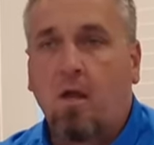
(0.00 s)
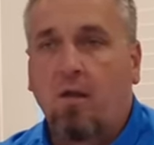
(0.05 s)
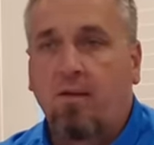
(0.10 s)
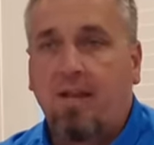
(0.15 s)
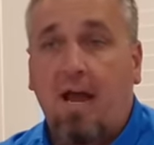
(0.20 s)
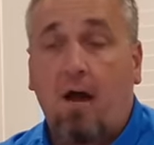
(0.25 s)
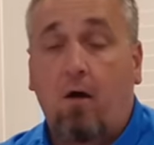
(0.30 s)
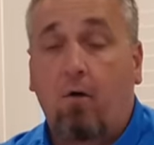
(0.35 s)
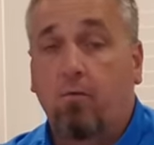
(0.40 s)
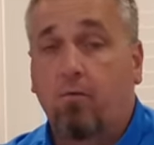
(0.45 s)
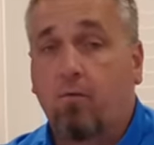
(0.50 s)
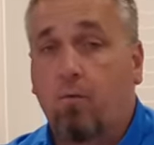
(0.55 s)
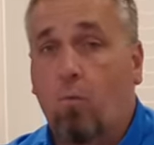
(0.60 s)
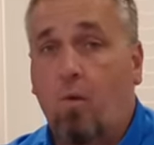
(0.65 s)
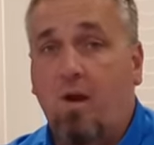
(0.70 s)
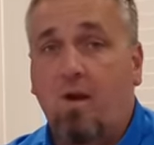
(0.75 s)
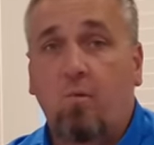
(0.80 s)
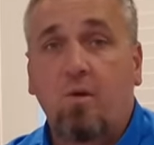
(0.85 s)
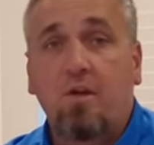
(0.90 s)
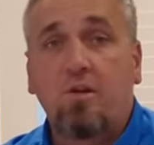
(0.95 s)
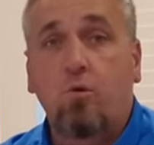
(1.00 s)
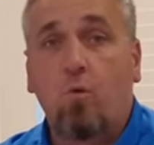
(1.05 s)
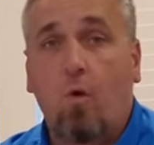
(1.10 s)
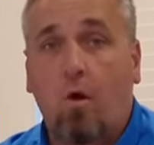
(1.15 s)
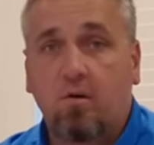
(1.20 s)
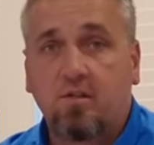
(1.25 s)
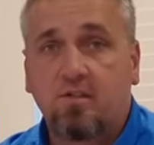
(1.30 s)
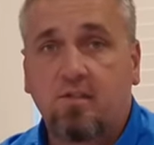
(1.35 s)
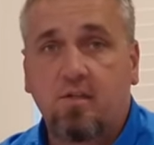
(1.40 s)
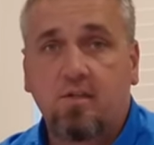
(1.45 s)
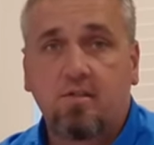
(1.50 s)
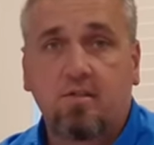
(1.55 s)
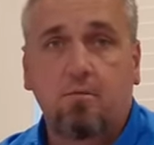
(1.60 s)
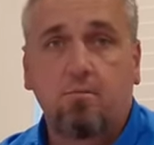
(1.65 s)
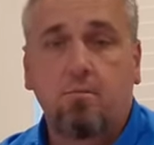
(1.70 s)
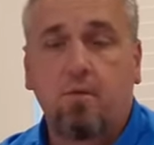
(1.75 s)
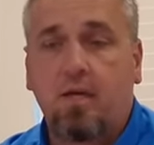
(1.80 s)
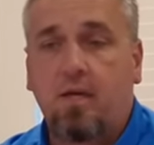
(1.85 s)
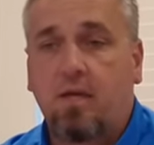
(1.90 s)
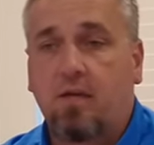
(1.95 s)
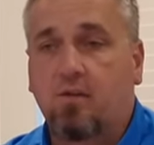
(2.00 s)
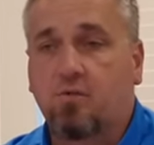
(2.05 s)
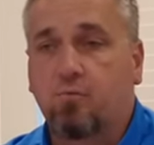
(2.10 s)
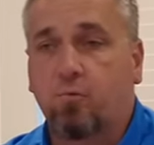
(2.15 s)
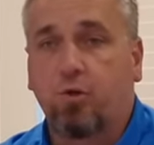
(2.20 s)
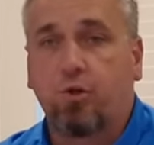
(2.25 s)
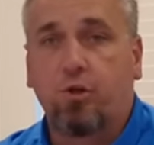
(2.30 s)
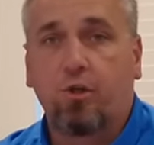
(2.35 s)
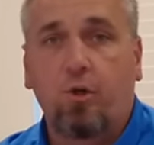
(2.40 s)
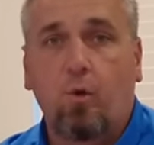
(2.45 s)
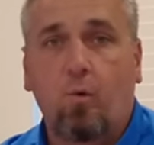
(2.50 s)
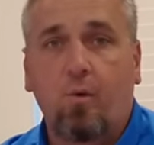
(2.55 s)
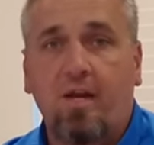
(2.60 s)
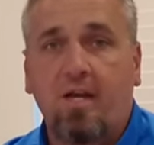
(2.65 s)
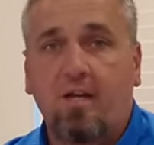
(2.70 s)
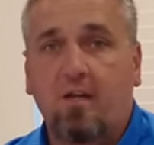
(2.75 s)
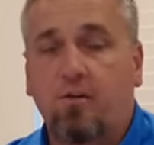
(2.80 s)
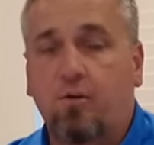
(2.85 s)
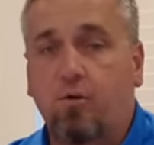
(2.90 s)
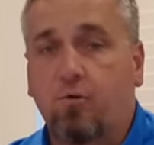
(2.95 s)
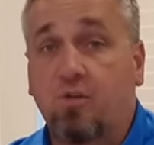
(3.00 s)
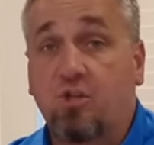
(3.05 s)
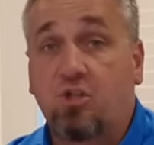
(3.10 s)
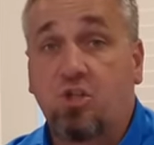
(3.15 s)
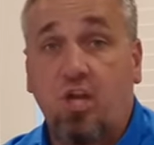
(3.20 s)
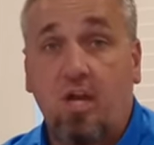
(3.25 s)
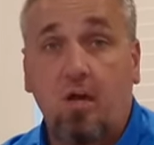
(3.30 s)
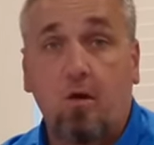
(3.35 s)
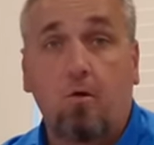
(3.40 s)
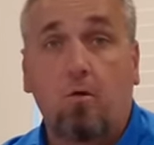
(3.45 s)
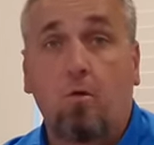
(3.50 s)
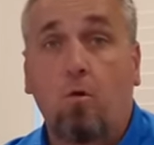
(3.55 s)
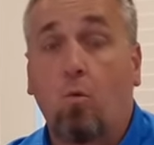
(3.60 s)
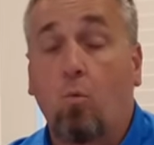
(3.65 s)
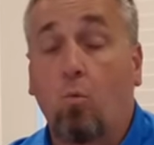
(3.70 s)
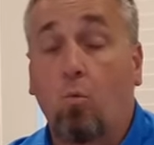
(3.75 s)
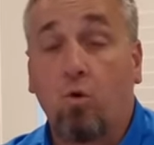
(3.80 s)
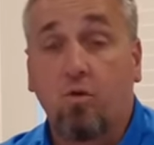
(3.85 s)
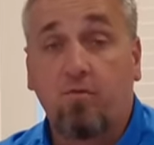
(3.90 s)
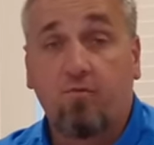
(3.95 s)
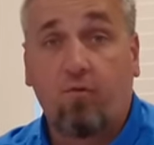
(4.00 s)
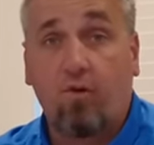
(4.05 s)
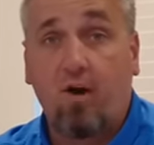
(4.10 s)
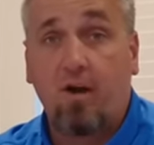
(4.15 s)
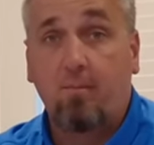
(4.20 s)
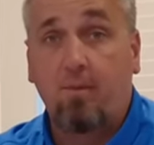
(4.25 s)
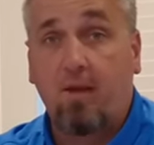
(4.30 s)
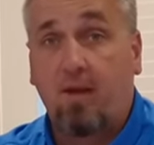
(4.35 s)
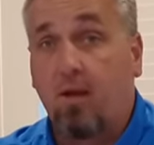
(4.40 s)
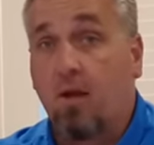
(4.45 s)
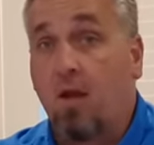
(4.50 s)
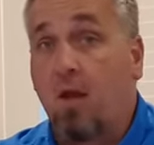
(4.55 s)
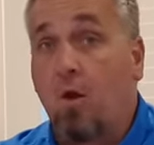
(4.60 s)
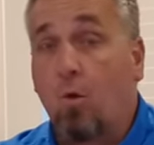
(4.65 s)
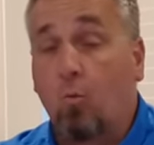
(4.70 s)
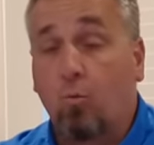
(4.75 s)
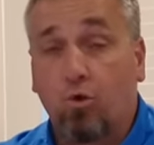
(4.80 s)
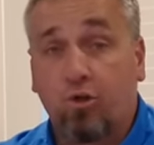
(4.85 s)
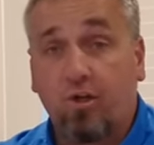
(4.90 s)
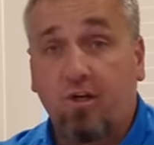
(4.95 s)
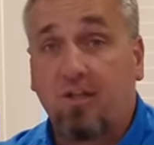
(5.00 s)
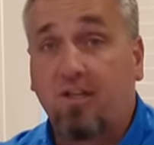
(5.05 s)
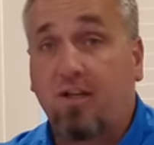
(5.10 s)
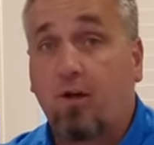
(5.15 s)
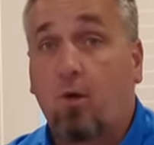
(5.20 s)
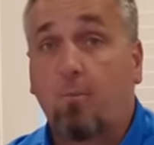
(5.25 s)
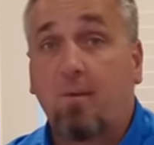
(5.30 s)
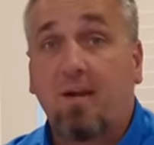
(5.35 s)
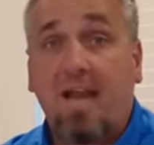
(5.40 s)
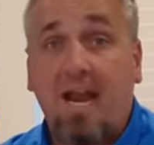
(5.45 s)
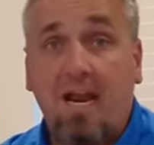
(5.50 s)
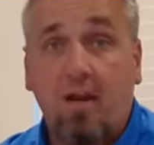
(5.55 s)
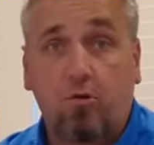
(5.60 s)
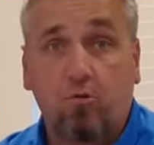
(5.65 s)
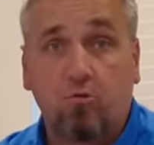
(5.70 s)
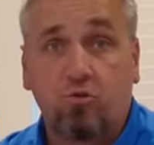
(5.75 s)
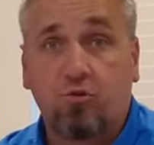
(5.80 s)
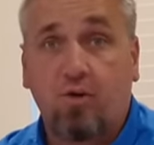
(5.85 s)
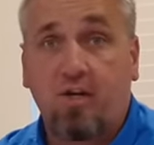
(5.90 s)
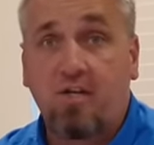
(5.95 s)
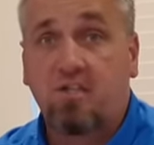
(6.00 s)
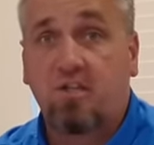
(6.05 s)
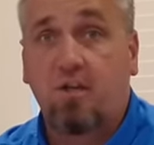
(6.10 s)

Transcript: now the way we do our system is we're gonna go ahead and do the shell, wood framing, we're gonna let our mechanical trades